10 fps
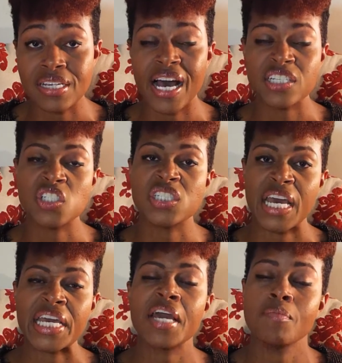I should
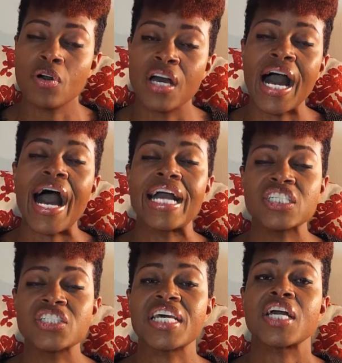say
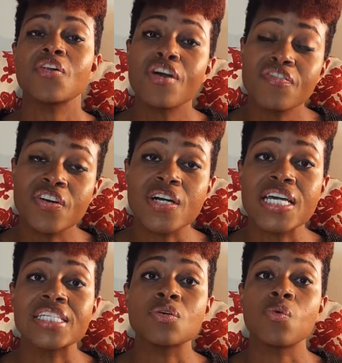chlorophyll
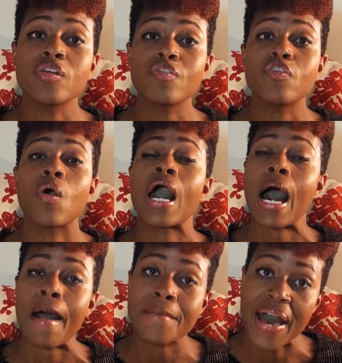is a wonderful
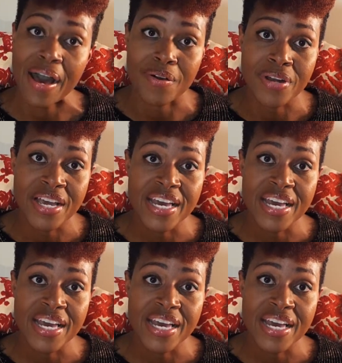compound.